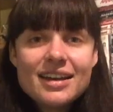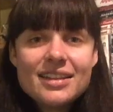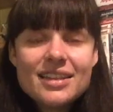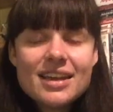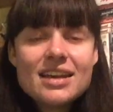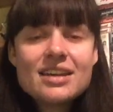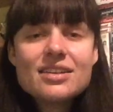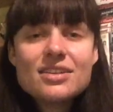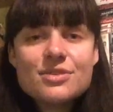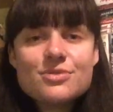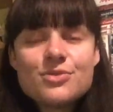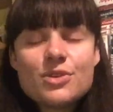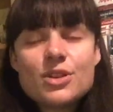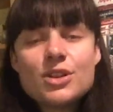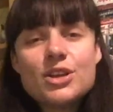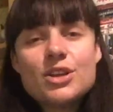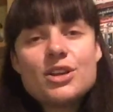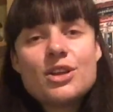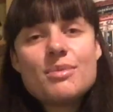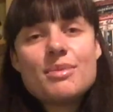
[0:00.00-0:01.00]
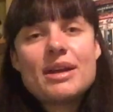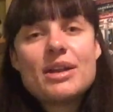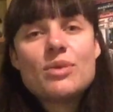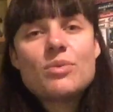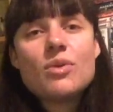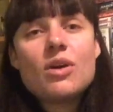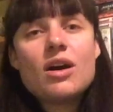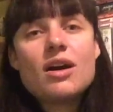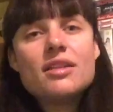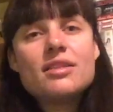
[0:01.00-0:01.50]
they're going to follow you no matter
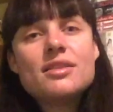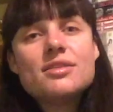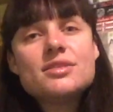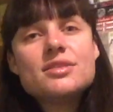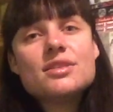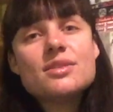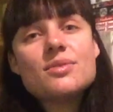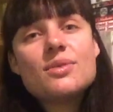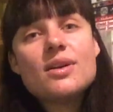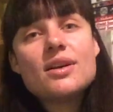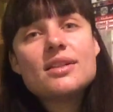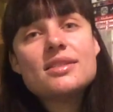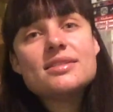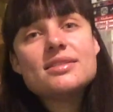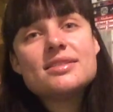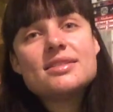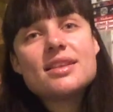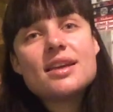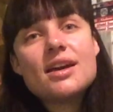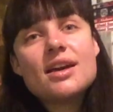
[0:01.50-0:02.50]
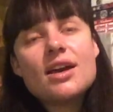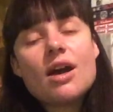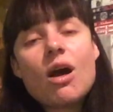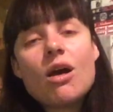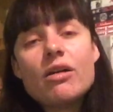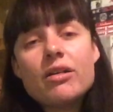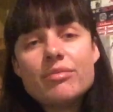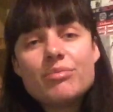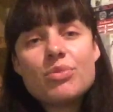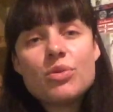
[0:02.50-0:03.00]
what. And those are the ones that
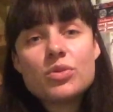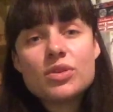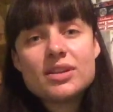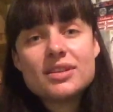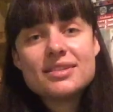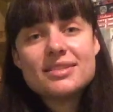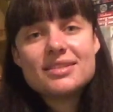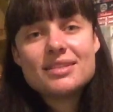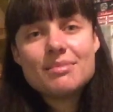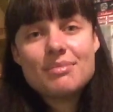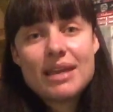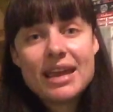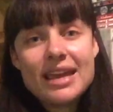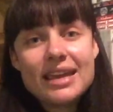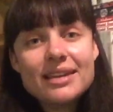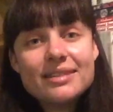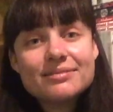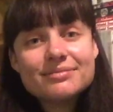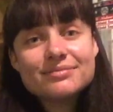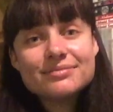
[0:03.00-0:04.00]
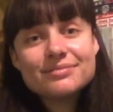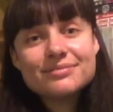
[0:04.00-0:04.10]
are important to me